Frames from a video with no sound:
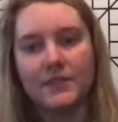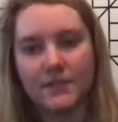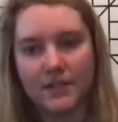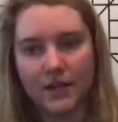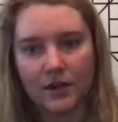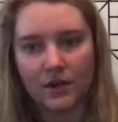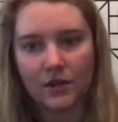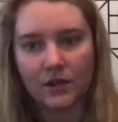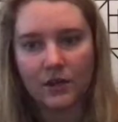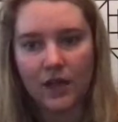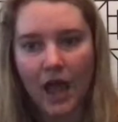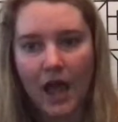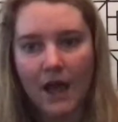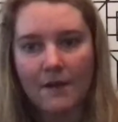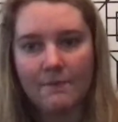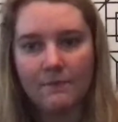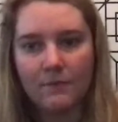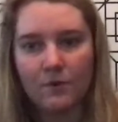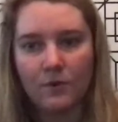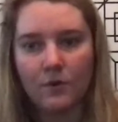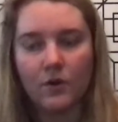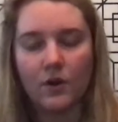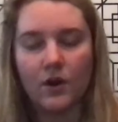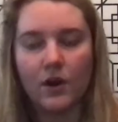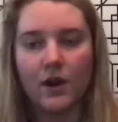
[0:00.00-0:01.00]
There are a lot
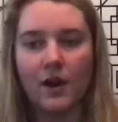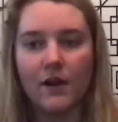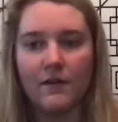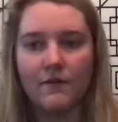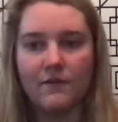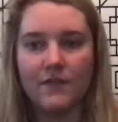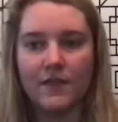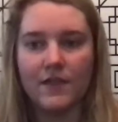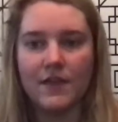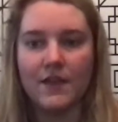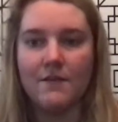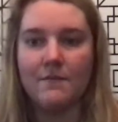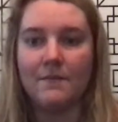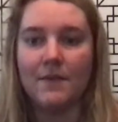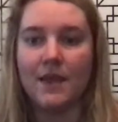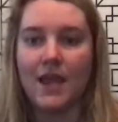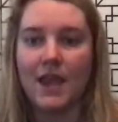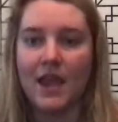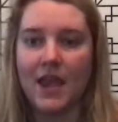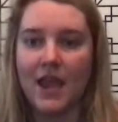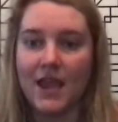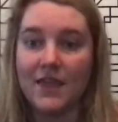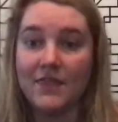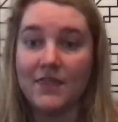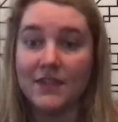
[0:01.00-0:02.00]
more of them
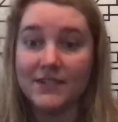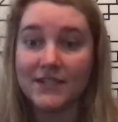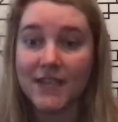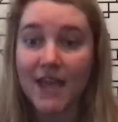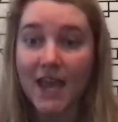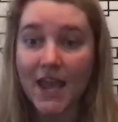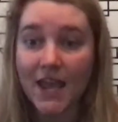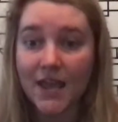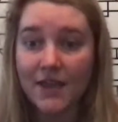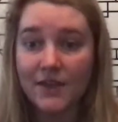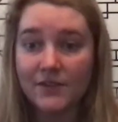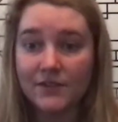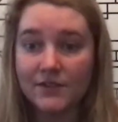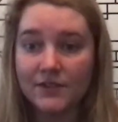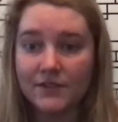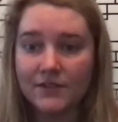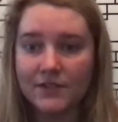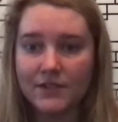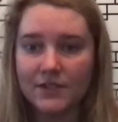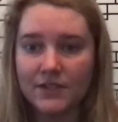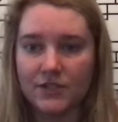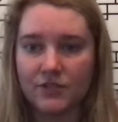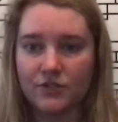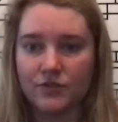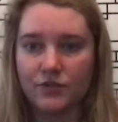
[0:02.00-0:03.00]
in the tails of the
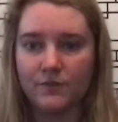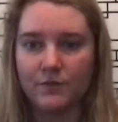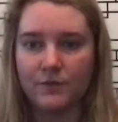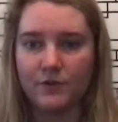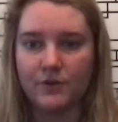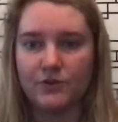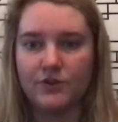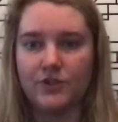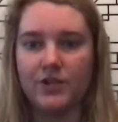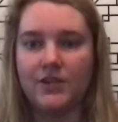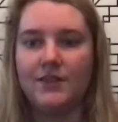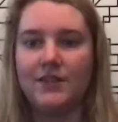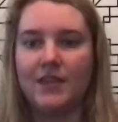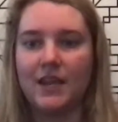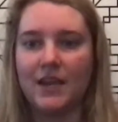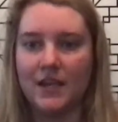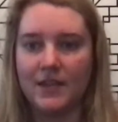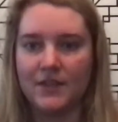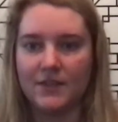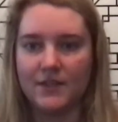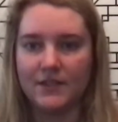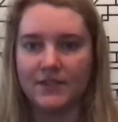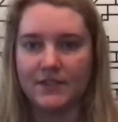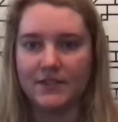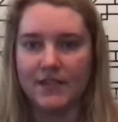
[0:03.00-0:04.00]
distribution than in
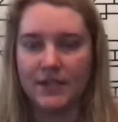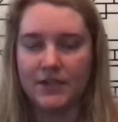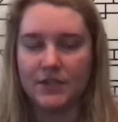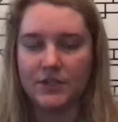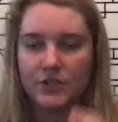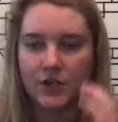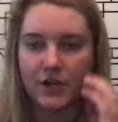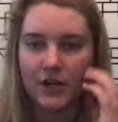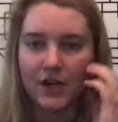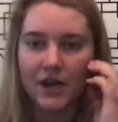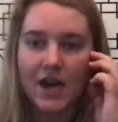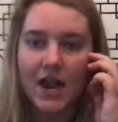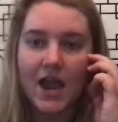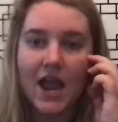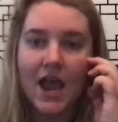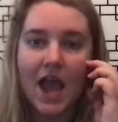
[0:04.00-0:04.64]
the center.